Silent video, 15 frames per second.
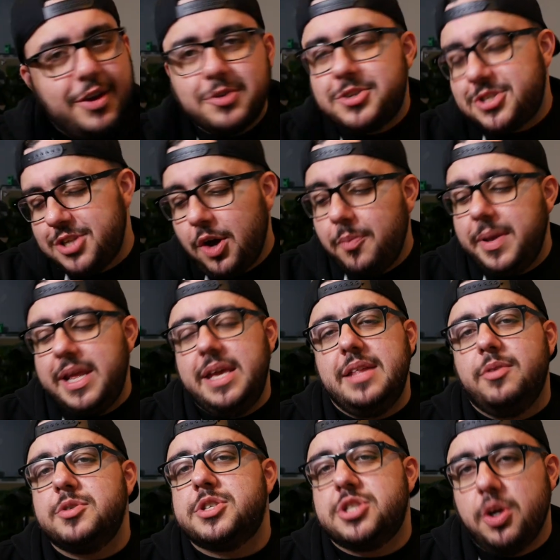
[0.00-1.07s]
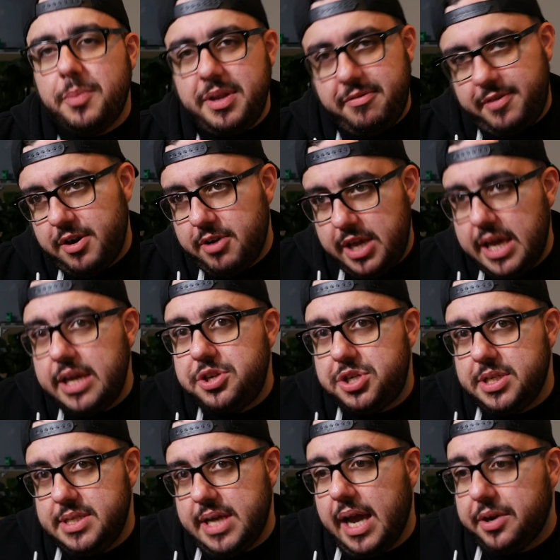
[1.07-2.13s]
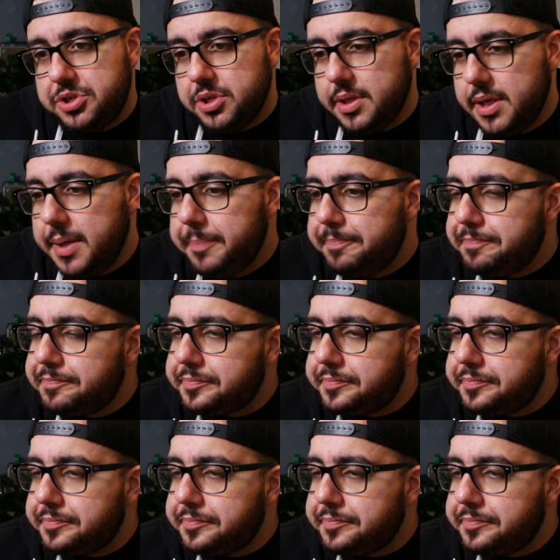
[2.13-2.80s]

There's so many, there were so many variations actually.